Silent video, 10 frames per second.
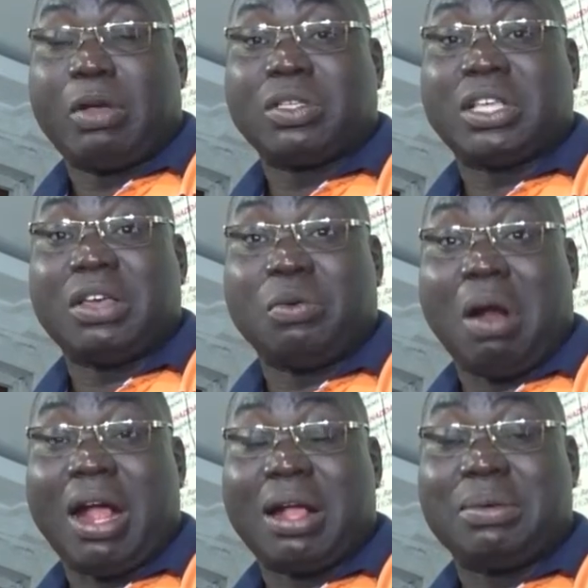because I
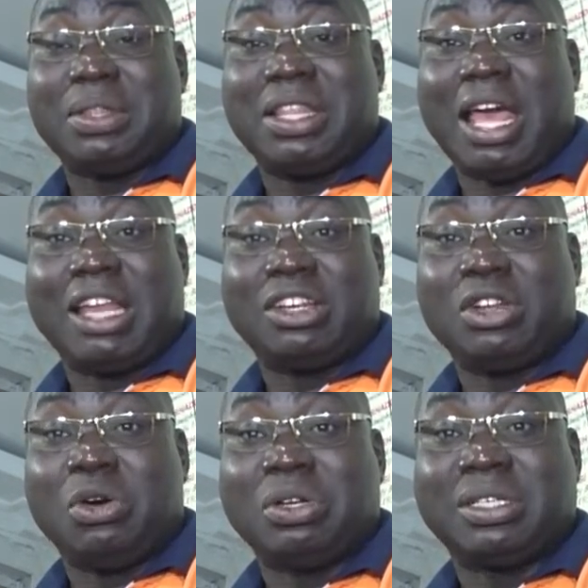work with the
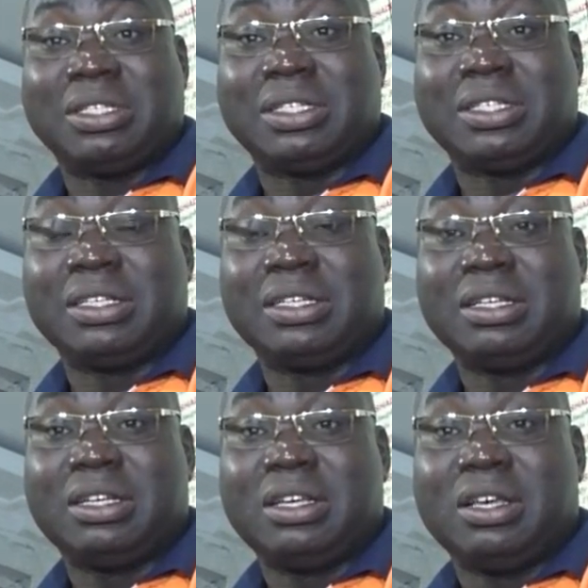unknowns,
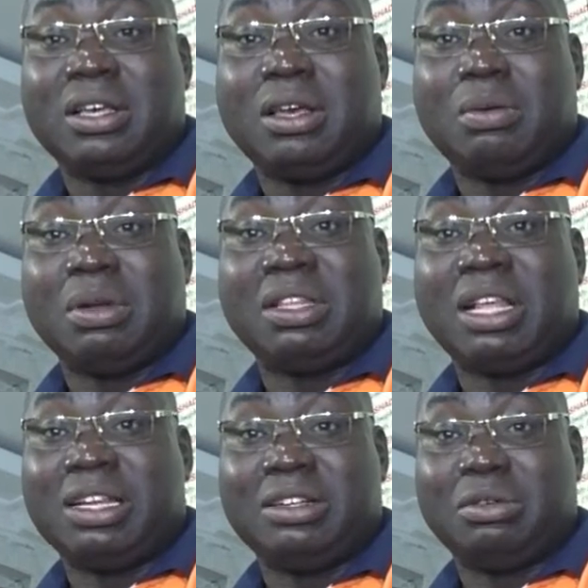with
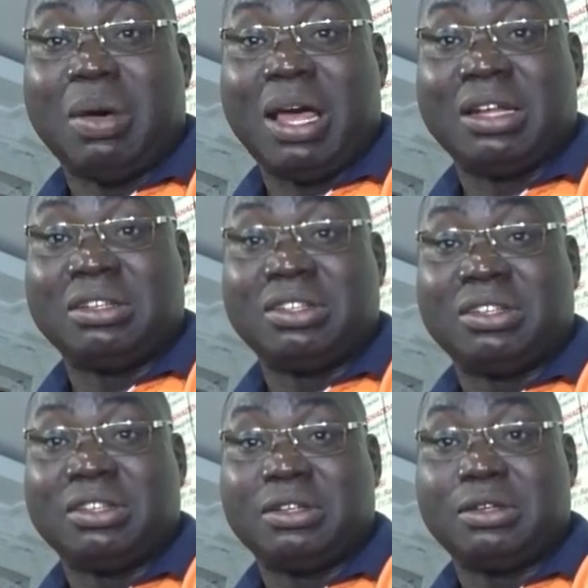the little ones.